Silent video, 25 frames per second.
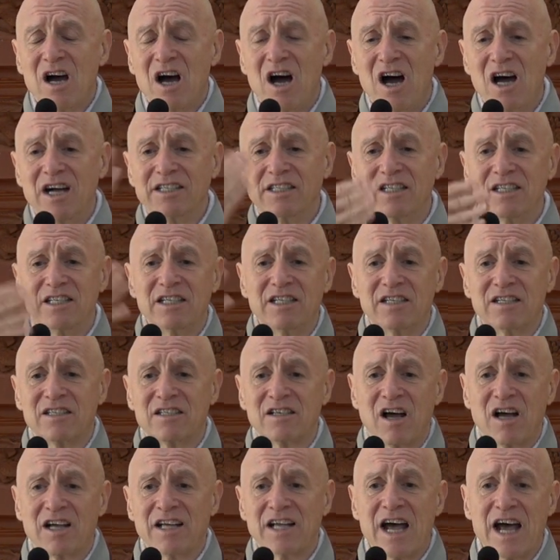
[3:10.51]
ideas
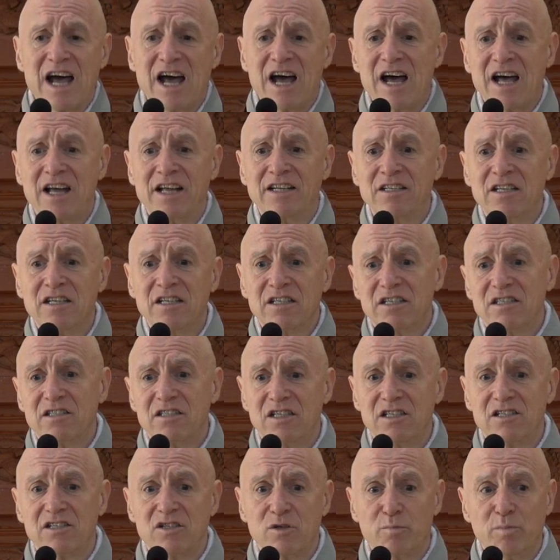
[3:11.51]
I had
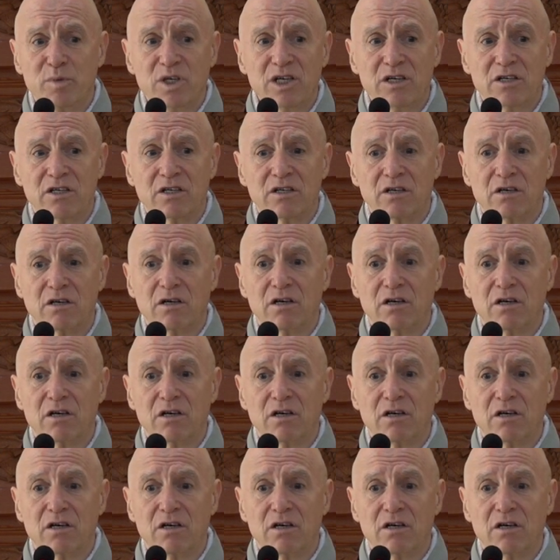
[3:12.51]
disappear.